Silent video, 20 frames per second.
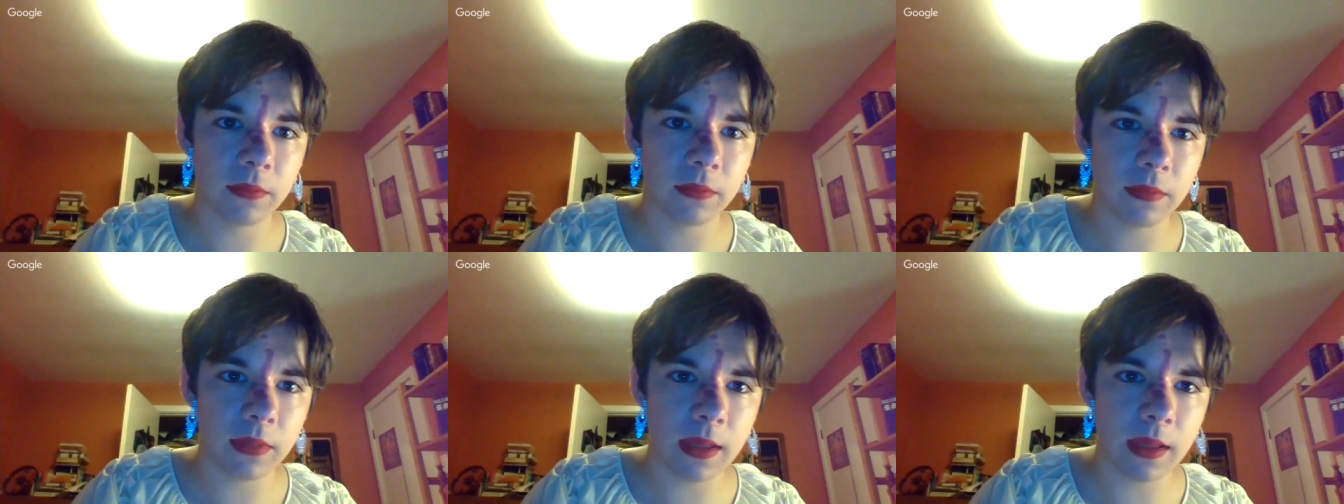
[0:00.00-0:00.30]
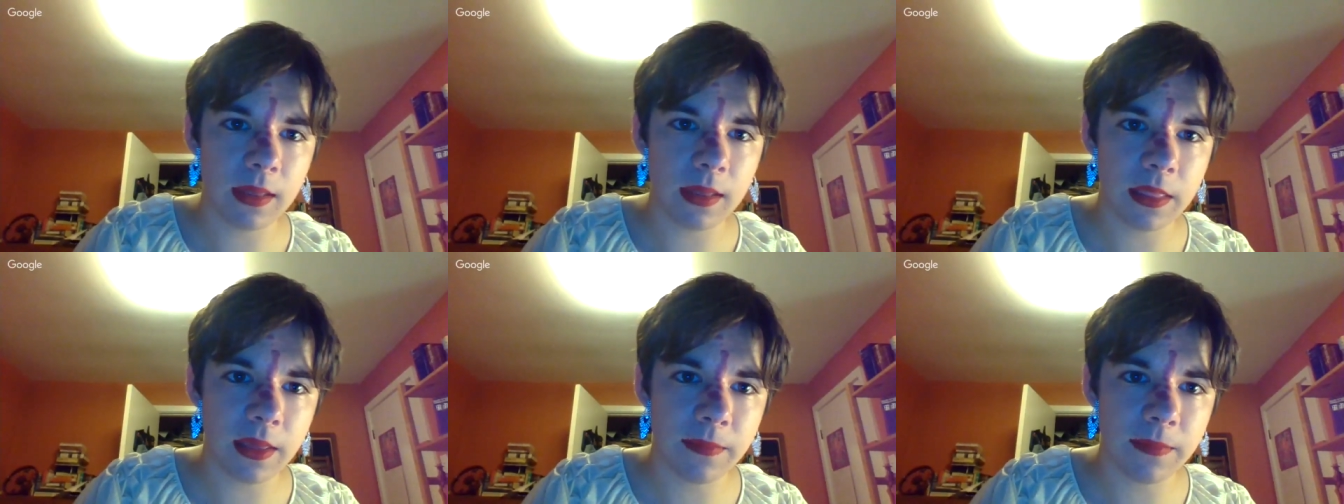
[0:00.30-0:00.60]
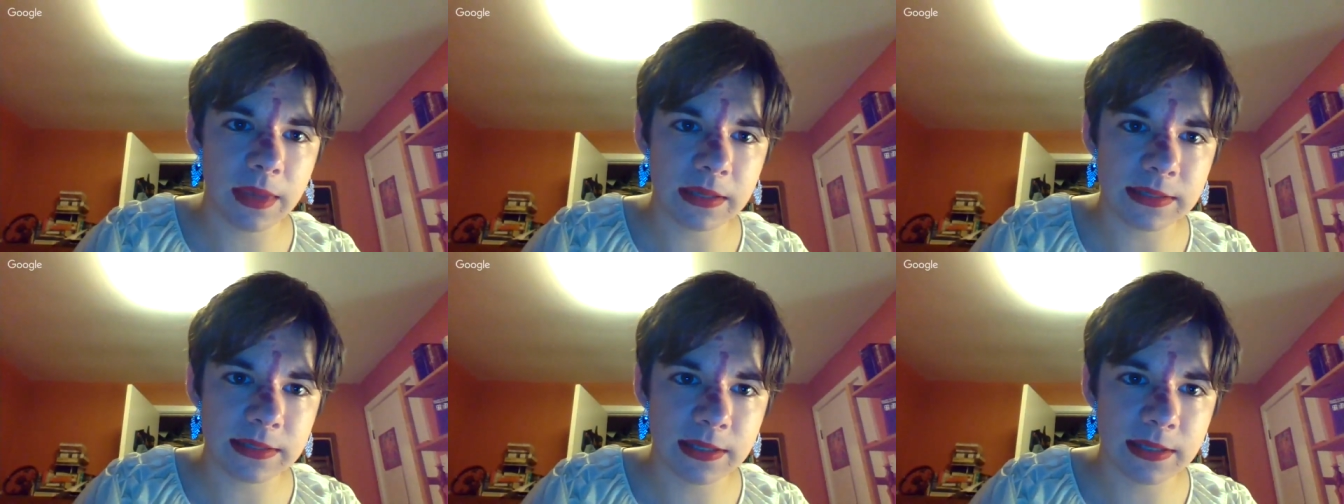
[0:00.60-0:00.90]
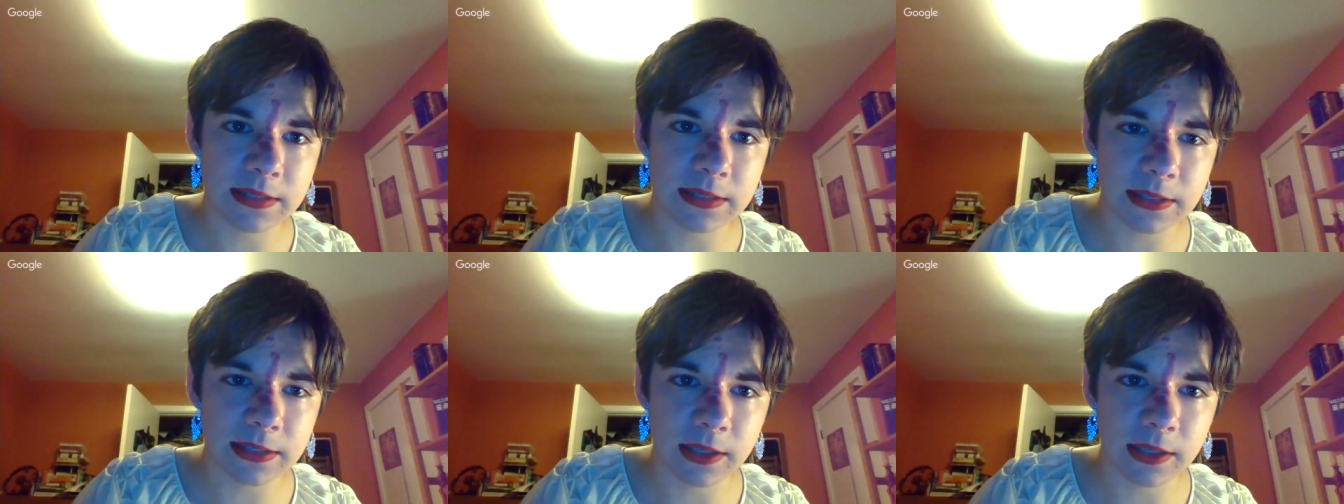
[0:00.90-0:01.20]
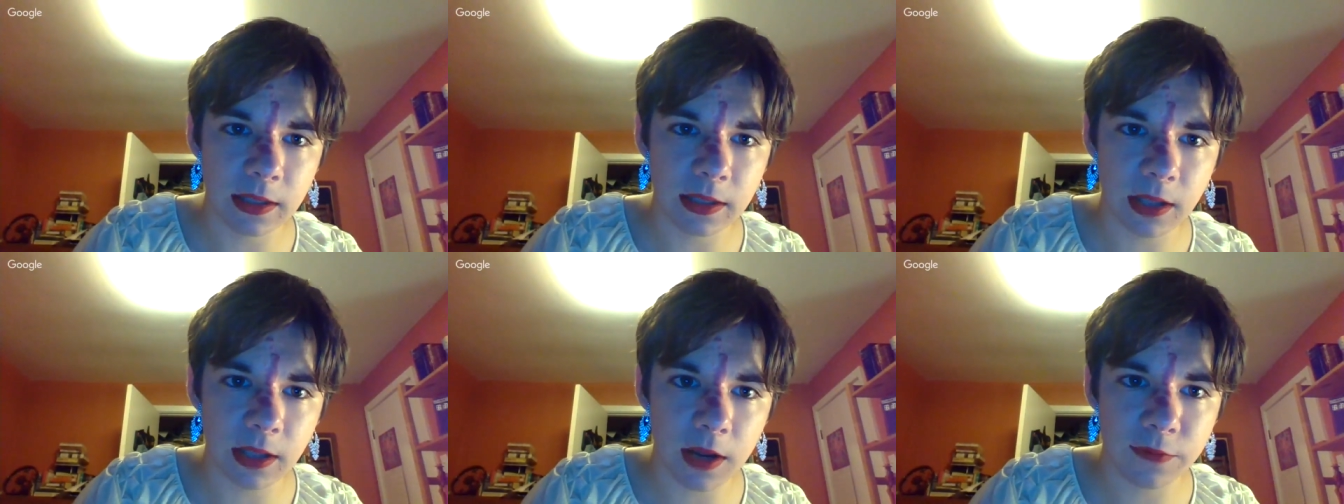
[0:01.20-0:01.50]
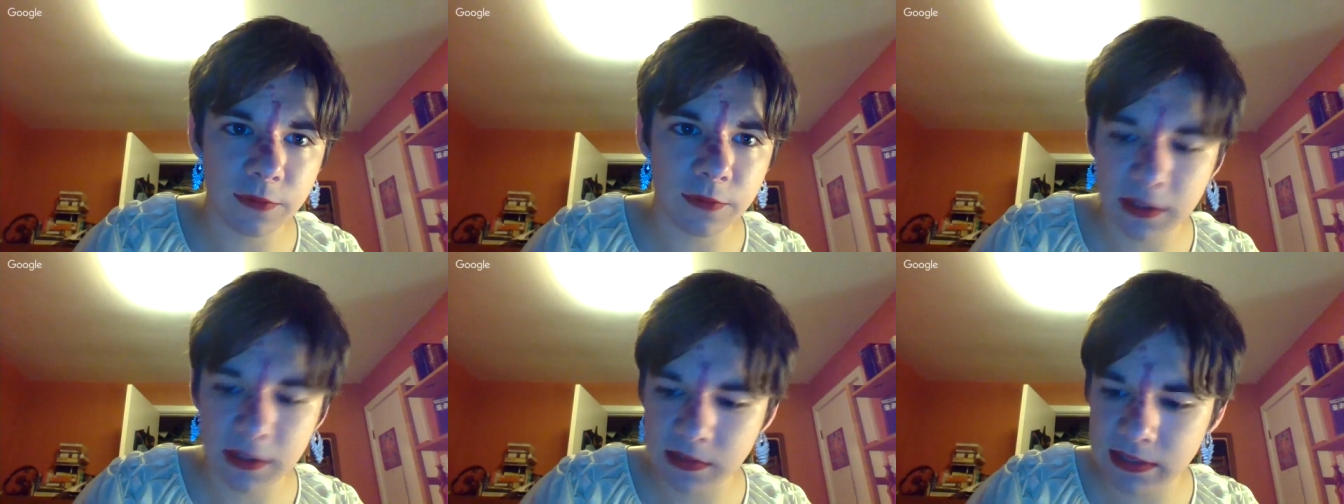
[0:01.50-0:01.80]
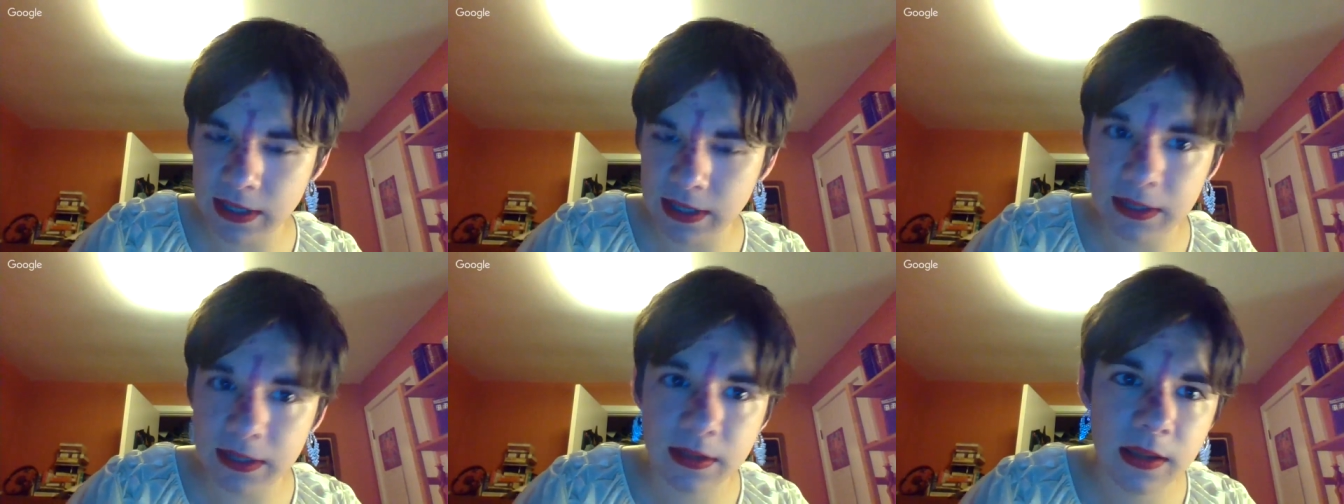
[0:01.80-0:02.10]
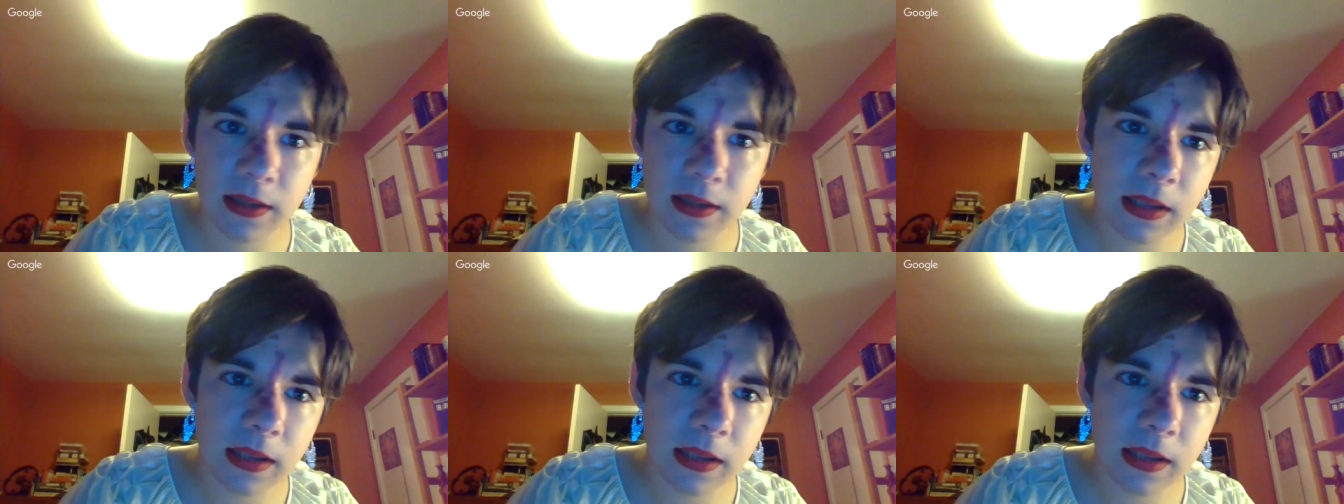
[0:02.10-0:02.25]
that makes sense. A lot of what you said.